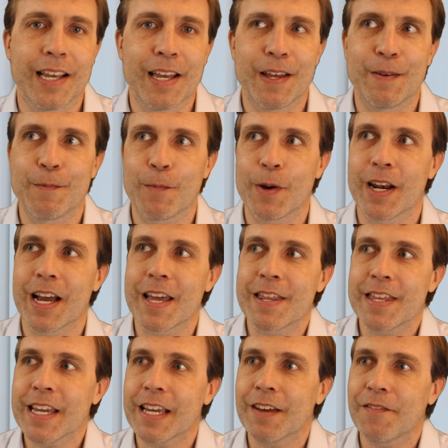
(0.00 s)
And when I
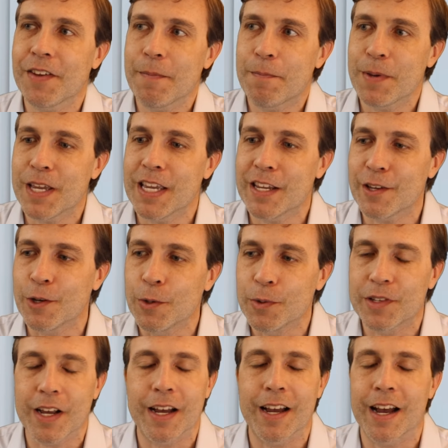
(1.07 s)
think of it being
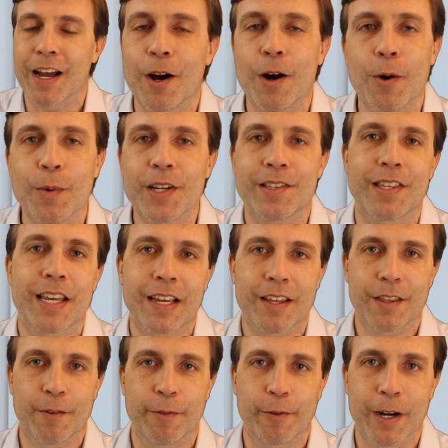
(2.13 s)
used, I, always think
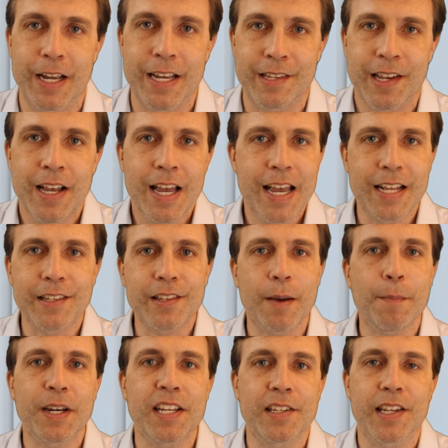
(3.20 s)
of the phrase and
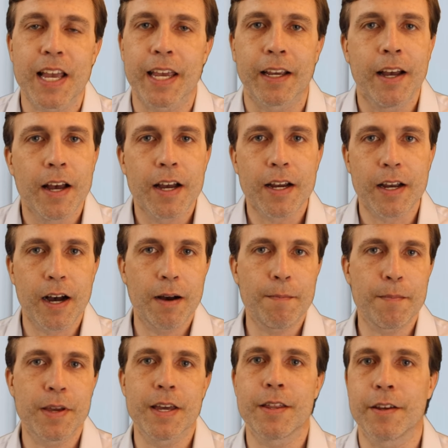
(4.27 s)
somebody saying,
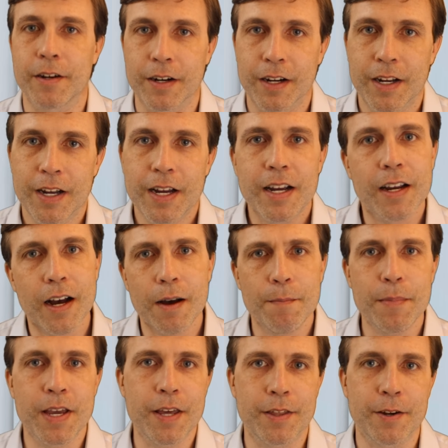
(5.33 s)
come hither
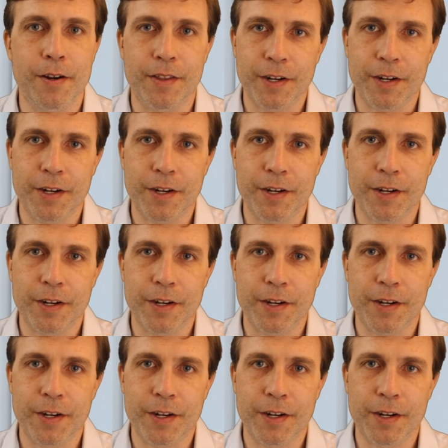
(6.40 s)
come hither.